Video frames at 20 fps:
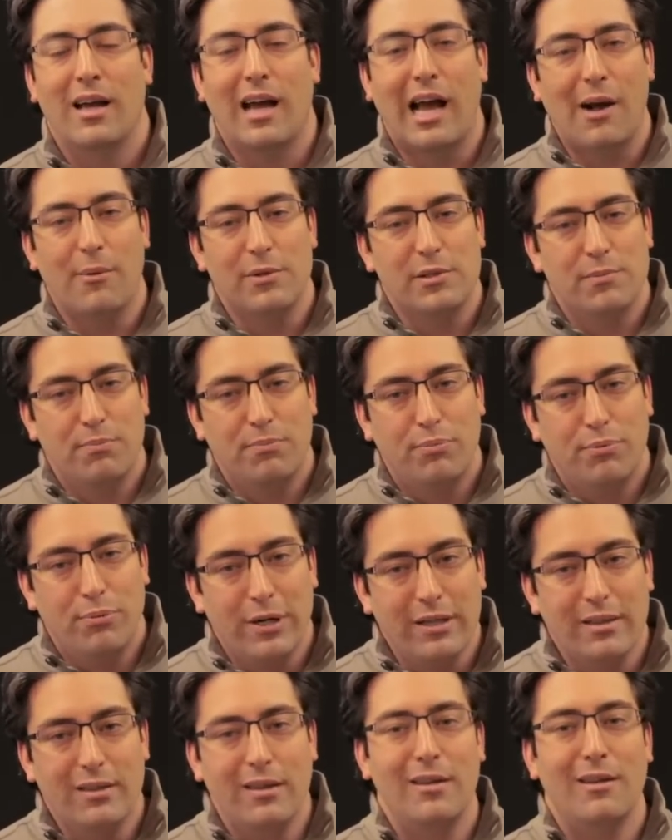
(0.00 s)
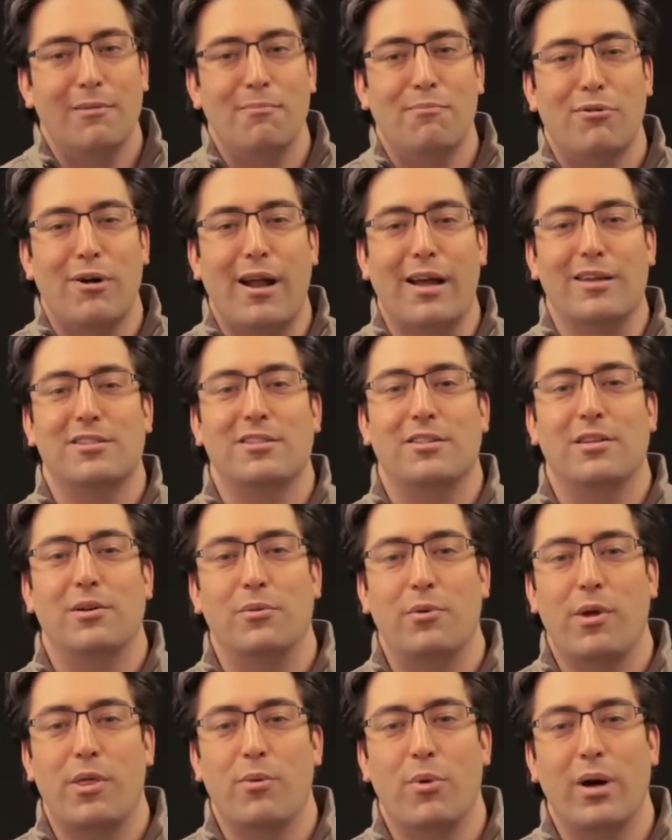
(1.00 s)
I was pretty impressed
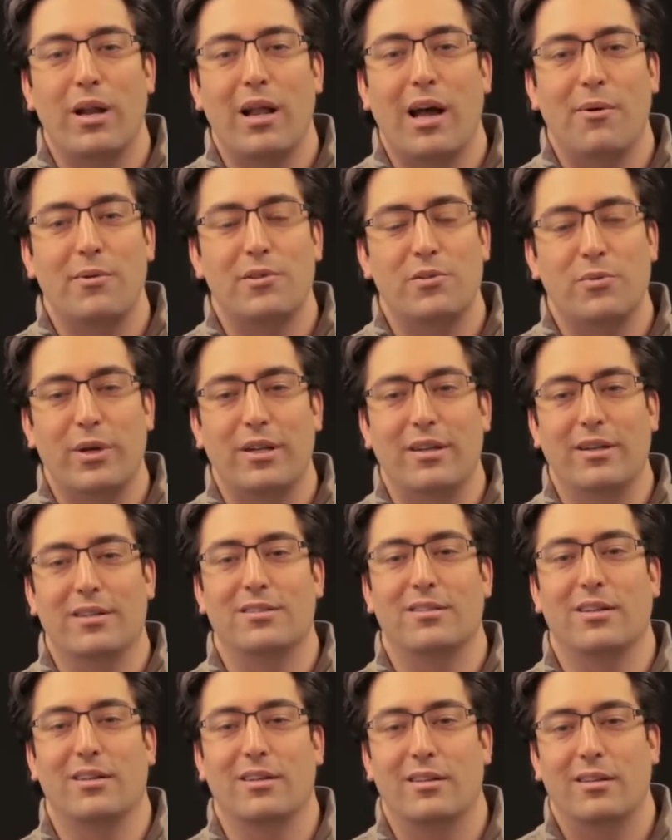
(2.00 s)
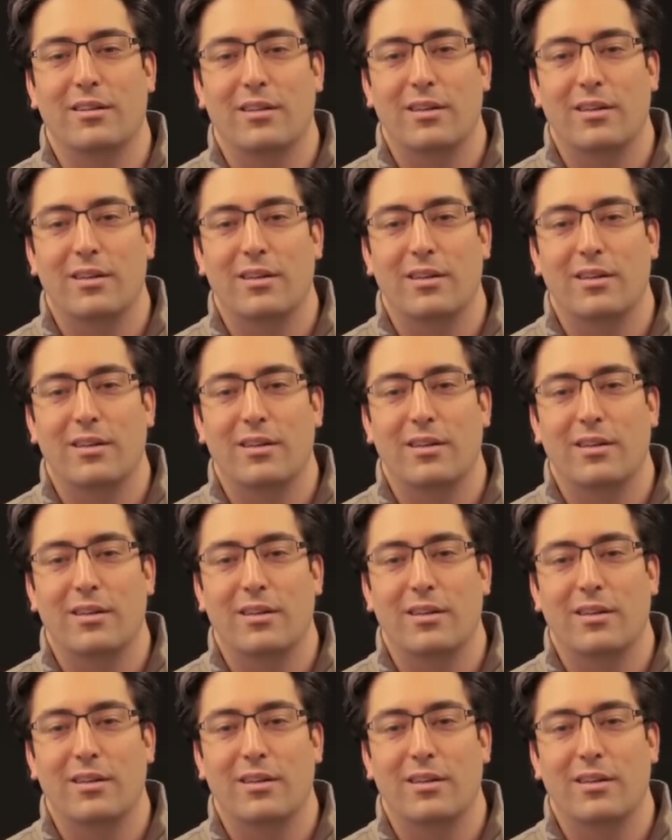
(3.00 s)
with what I was witnessing.